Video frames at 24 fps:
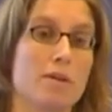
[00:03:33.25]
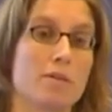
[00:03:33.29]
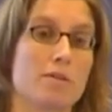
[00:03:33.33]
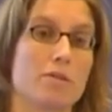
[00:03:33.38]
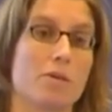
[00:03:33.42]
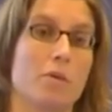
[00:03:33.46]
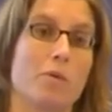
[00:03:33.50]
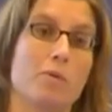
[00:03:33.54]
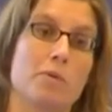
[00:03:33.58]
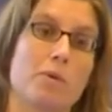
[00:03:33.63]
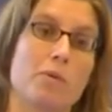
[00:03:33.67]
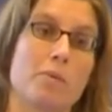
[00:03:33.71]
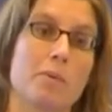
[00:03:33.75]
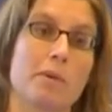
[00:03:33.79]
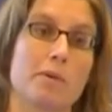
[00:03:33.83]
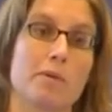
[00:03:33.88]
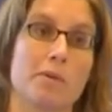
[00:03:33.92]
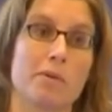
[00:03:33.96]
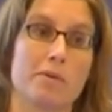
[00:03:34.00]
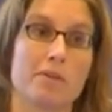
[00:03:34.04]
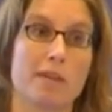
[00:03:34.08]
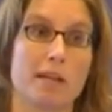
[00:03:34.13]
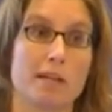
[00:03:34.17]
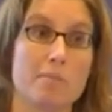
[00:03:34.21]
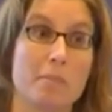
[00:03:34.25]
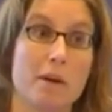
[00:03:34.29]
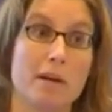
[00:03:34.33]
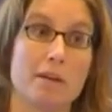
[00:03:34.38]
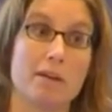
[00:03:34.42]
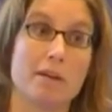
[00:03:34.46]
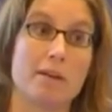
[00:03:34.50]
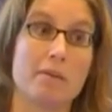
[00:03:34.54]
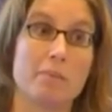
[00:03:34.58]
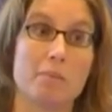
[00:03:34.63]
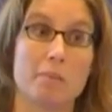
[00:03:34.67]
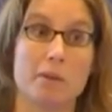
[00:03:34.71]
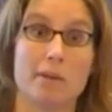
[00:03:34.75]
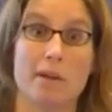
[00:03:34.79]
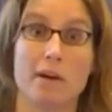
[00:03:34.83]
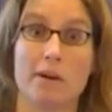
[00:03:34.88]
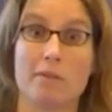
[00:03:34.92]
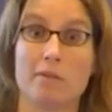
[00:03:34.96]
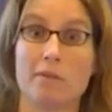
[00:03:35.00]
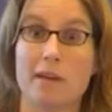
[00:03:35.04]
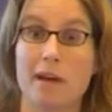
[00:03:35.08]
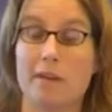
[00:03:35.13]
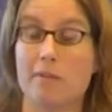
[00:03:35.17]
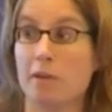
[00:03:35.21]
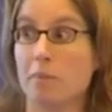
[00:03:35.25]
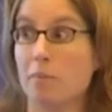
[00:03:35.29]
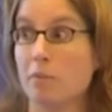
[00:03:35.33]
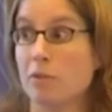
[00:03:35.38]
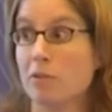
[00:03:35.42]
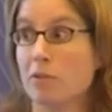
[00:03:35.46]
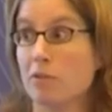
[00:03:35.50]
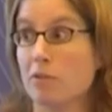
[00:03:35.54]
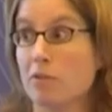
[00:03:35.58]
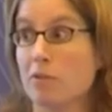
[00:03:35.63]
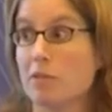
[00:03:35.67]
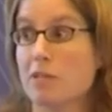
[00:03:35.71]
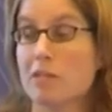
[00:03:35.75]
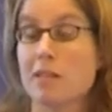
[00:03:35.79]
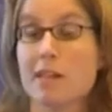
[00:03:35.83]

So you will not get money without having produced